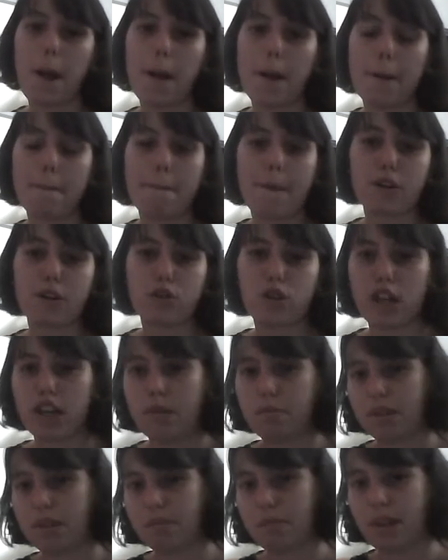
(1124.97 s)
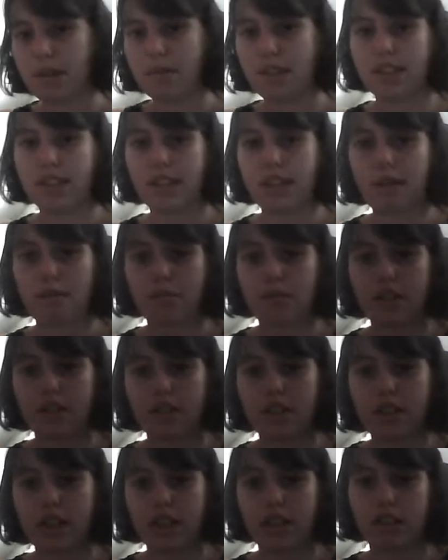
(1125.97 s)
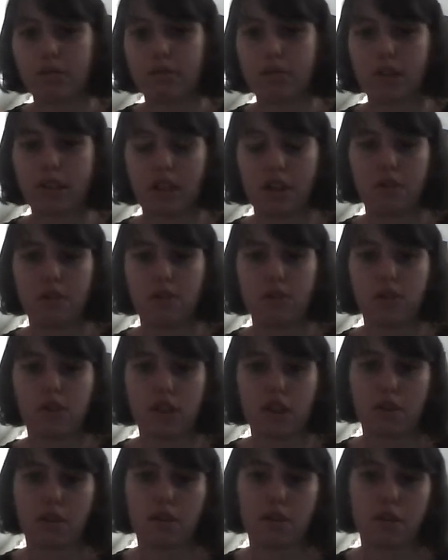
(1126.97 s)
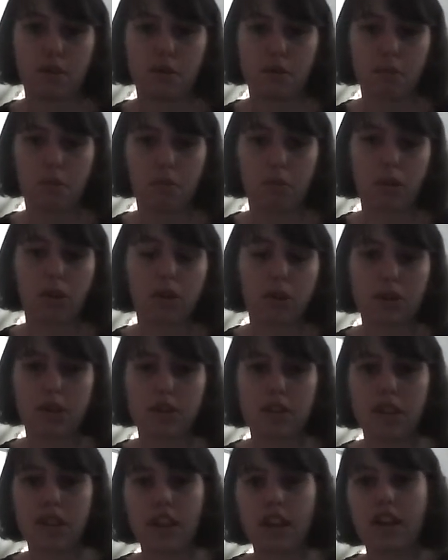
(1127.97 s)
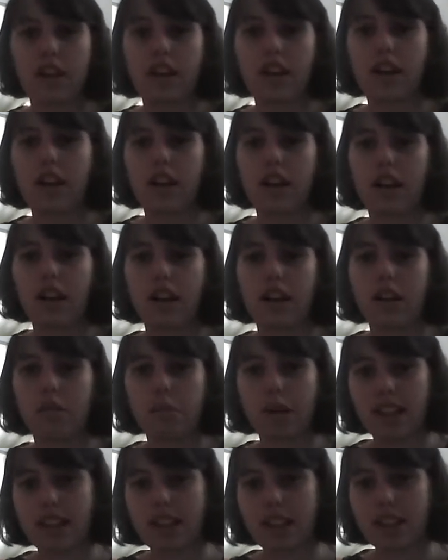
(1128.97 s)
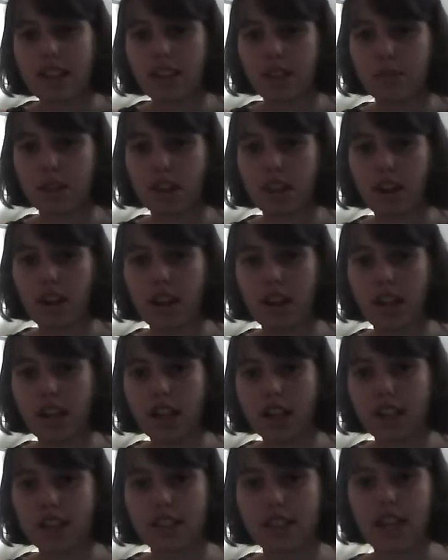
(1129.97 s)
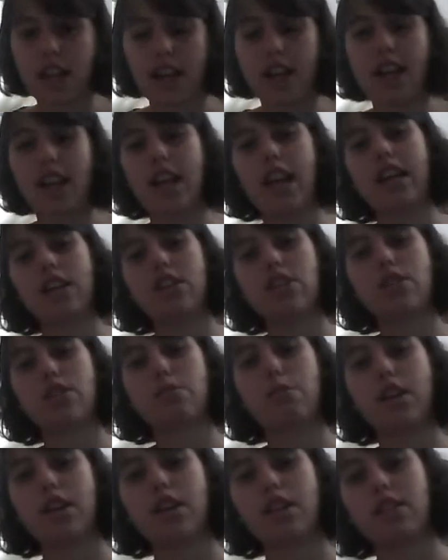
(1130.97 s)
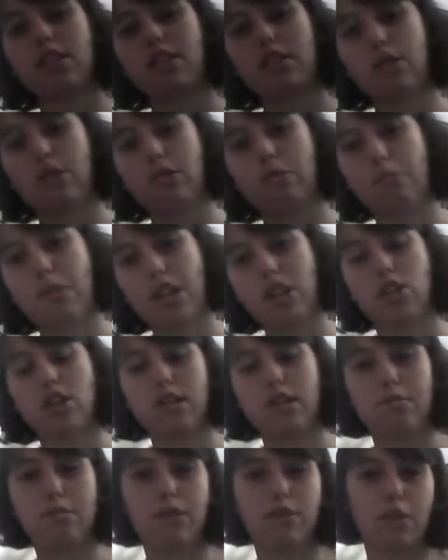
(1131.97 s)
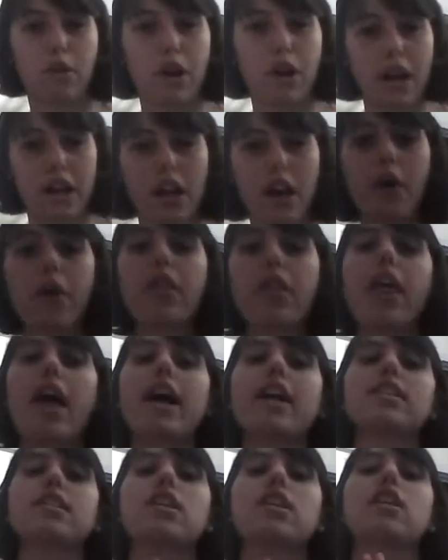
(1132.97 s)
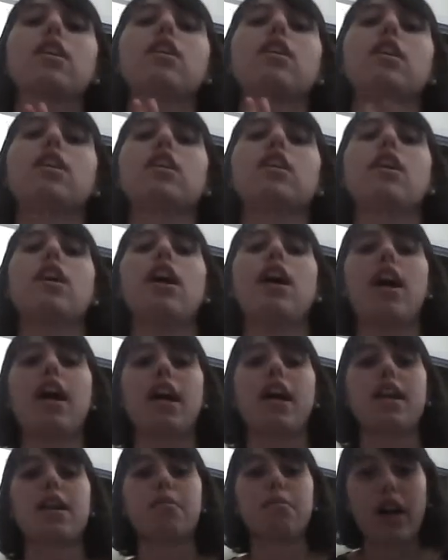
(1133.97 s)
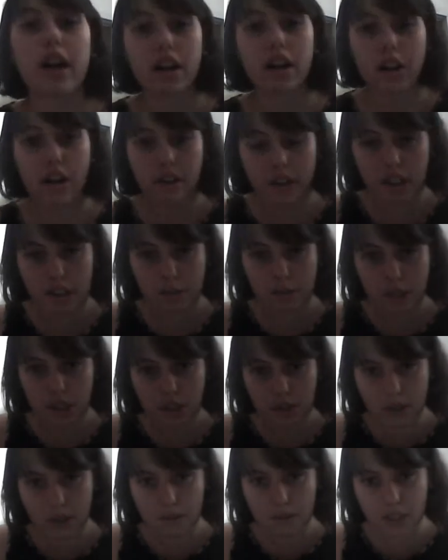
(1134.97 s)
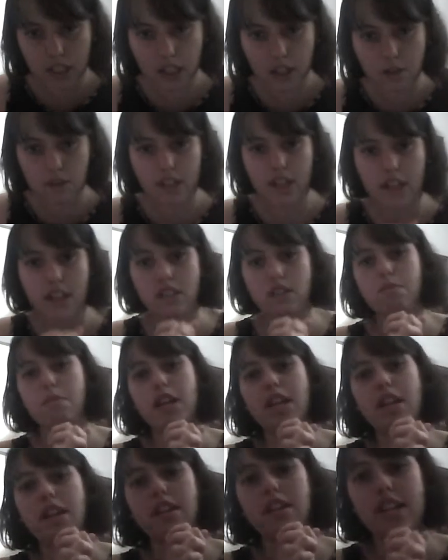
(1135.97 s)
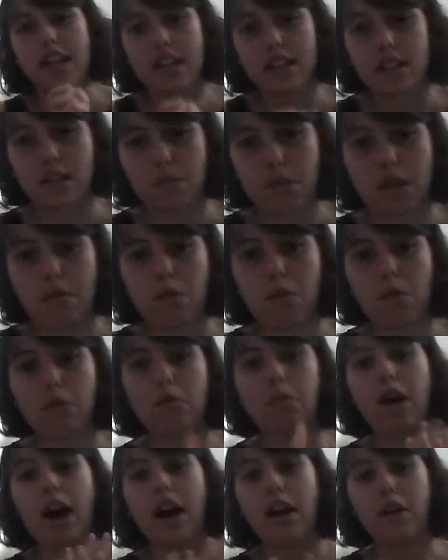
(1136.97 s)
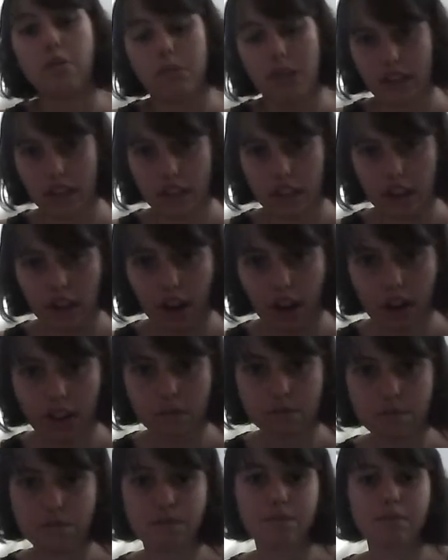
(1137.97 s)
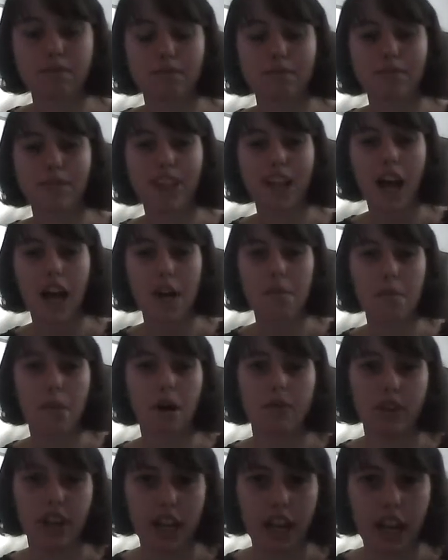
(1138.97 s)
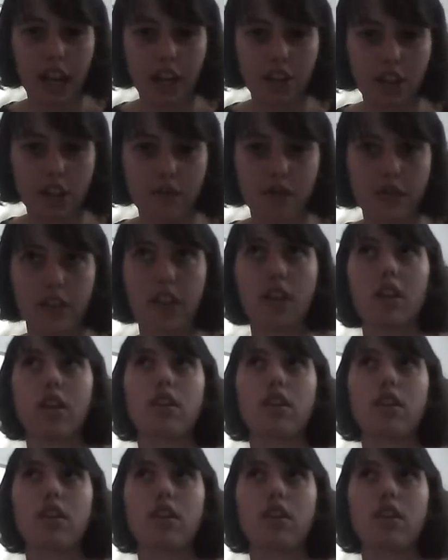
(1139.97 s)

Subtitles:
I'll try to put maybe some links below to their works. But I think that's really all I can say, and I just wanted to mention before I go that I am not going to be doing videos next week. Next week I'll be gone. I'm on vacation.